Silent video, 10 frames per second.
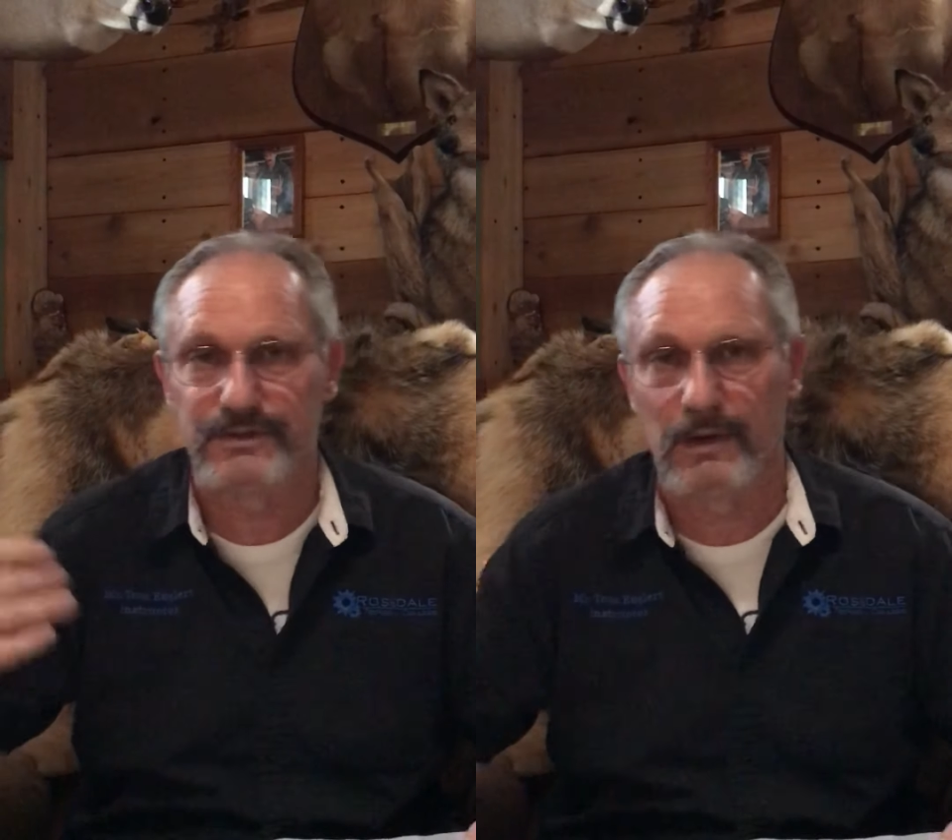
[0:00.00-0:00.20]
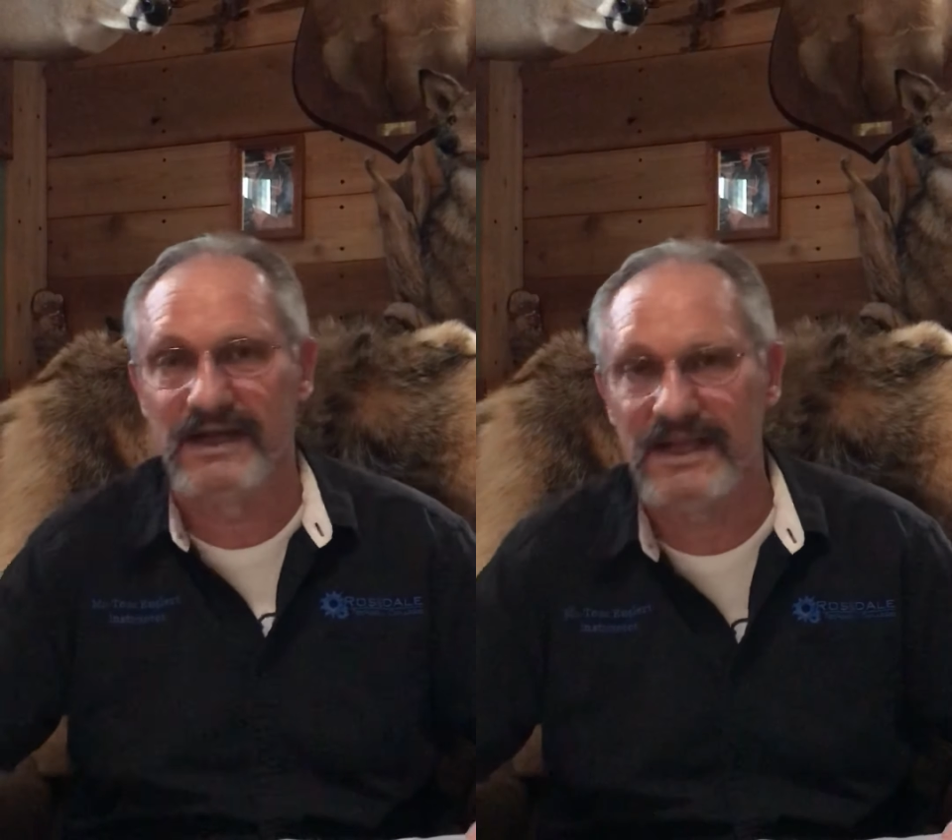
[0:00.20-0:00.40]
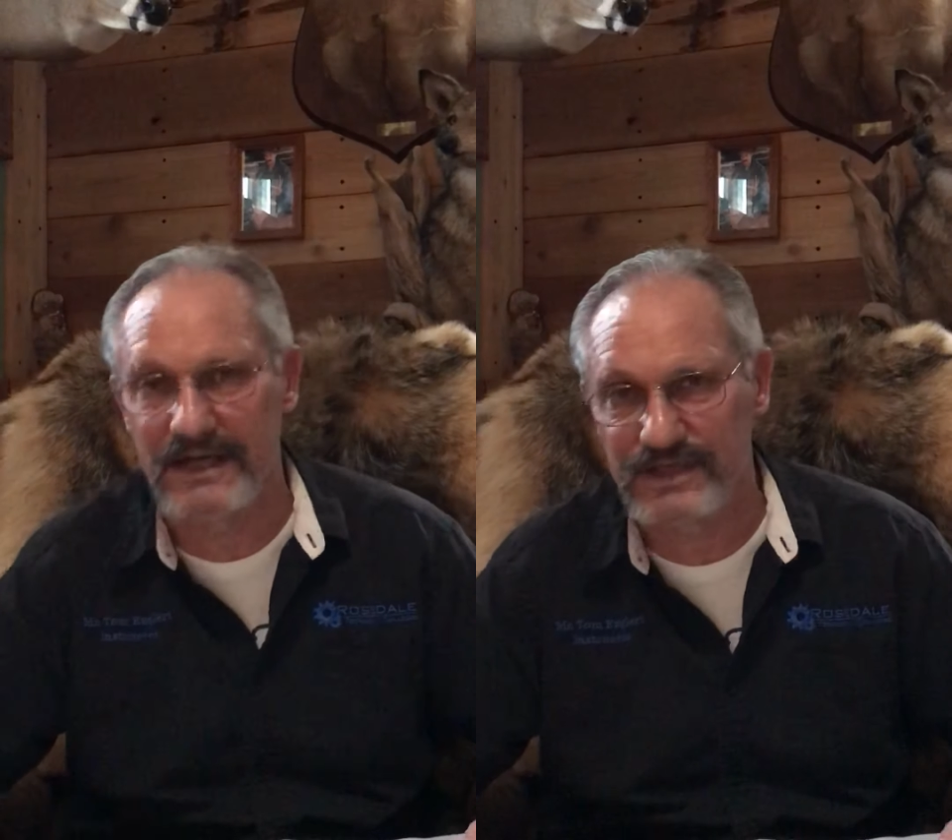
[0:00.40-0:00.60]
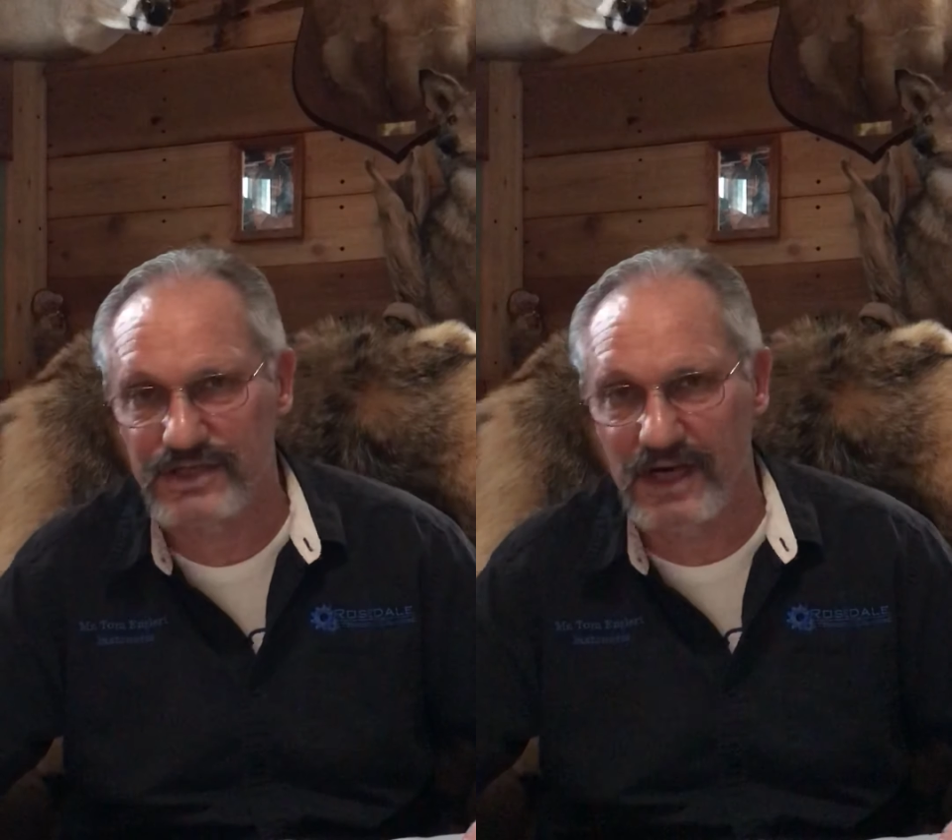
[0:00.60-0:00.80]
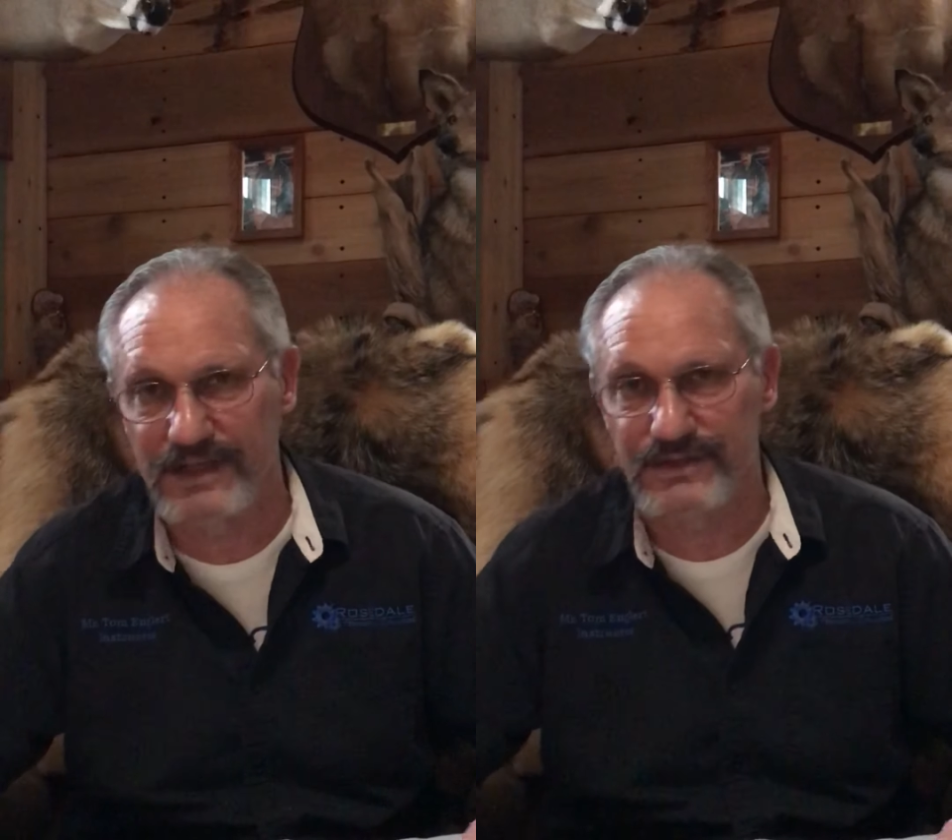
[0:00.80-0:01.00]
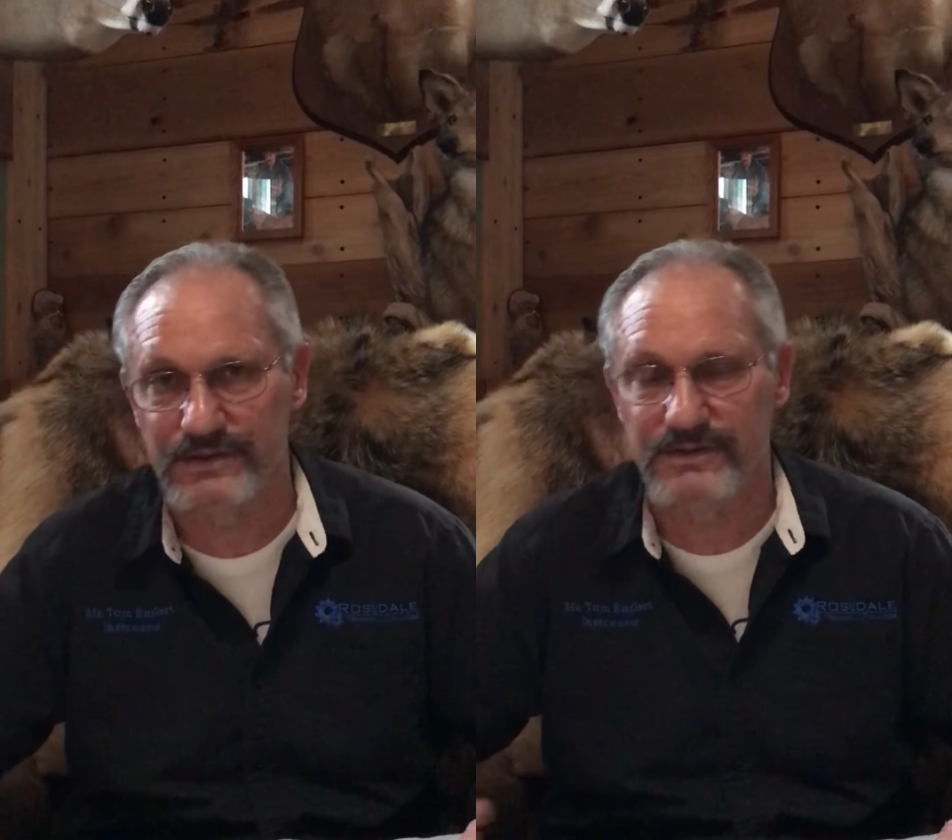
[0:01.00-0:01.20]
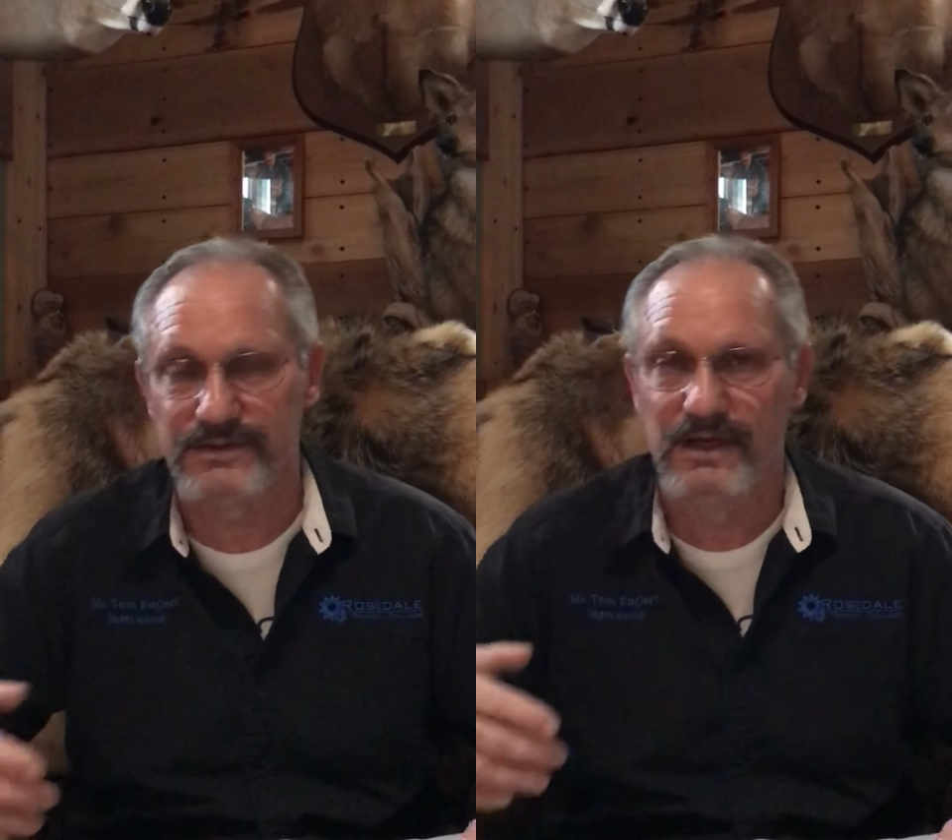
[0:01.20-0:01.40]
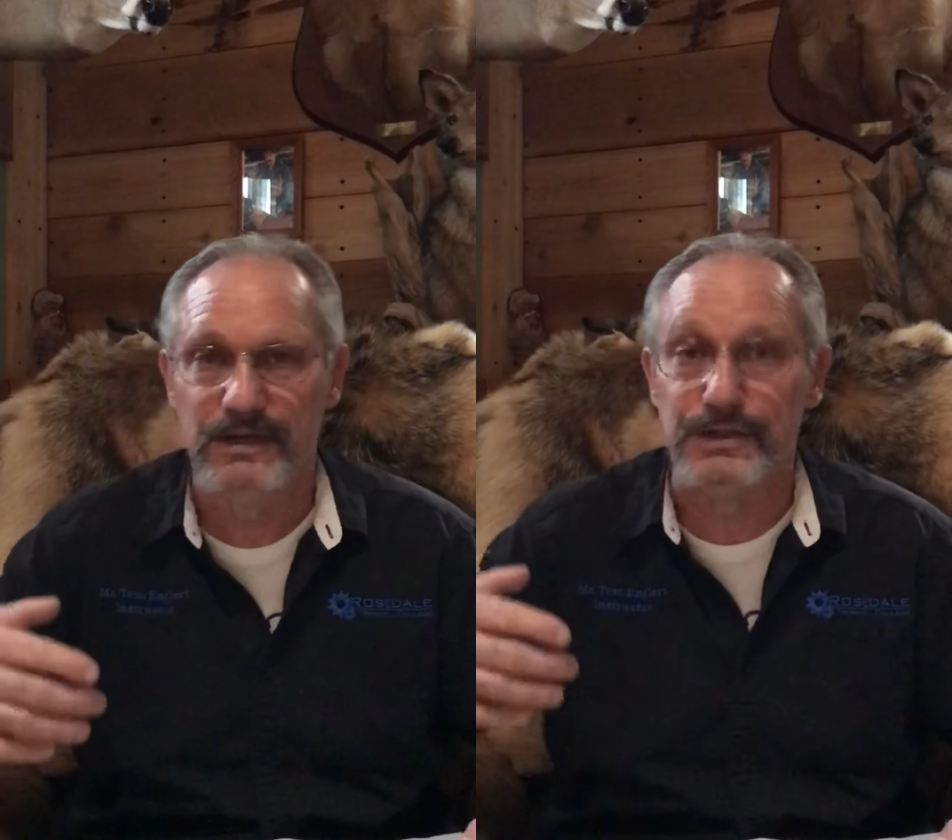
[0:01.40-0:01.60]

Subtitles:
to our heat exchangers,